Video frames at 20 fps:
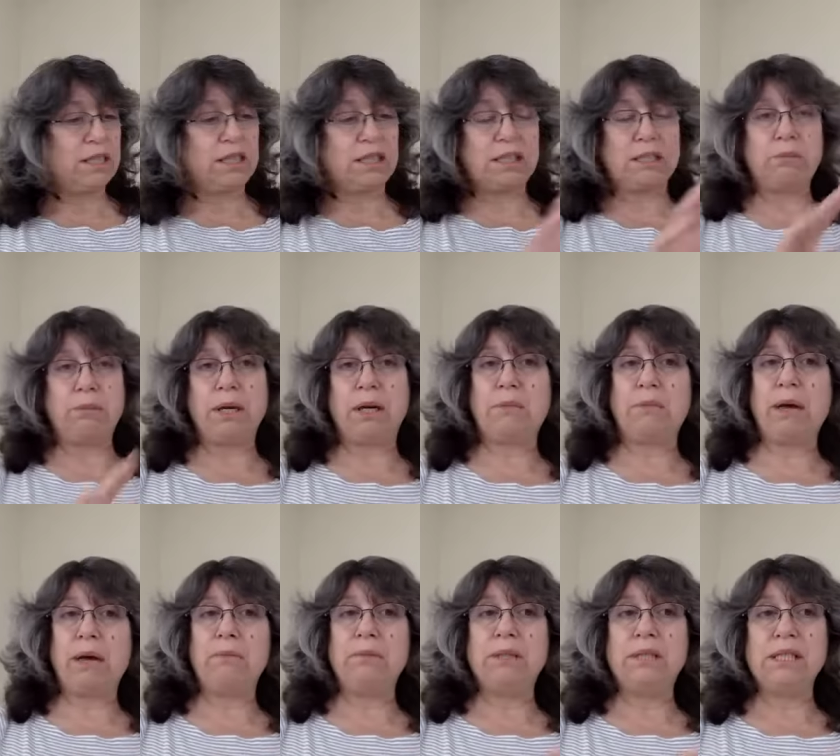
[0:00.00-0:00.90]
speak
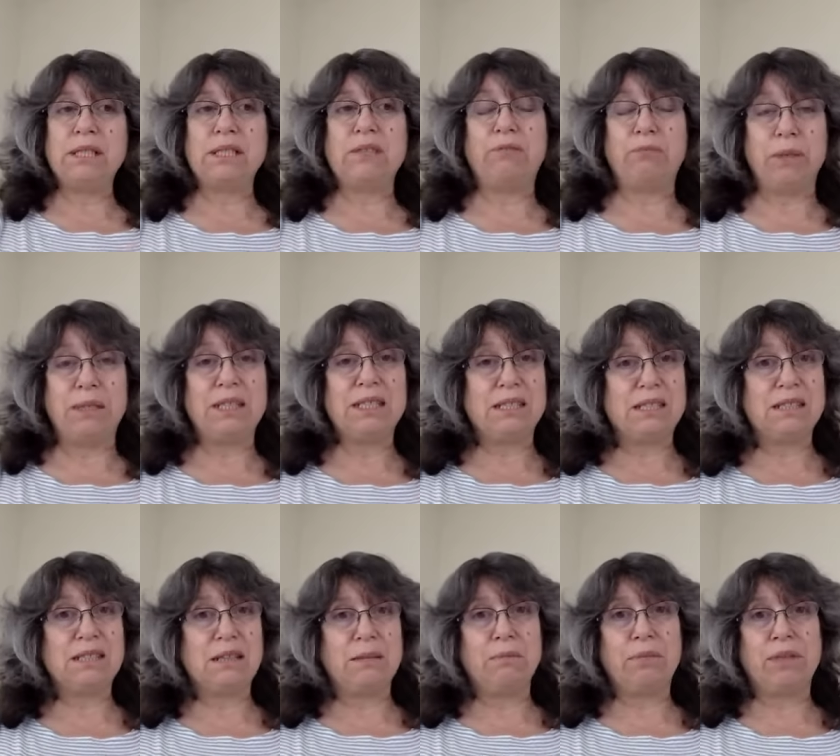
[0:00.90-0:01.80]
about Melissa, if Melissa
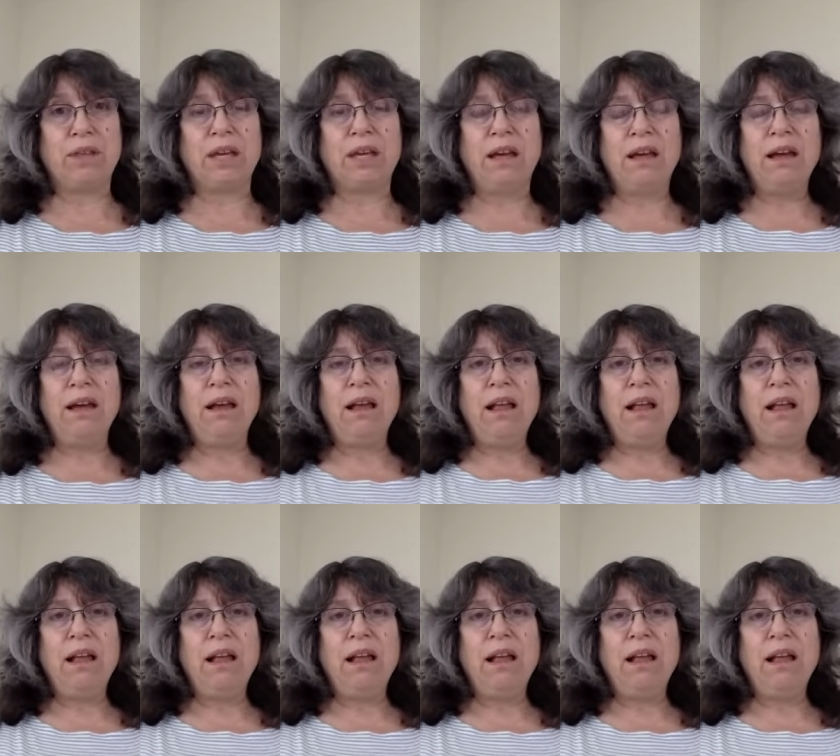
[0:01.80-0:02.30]
is something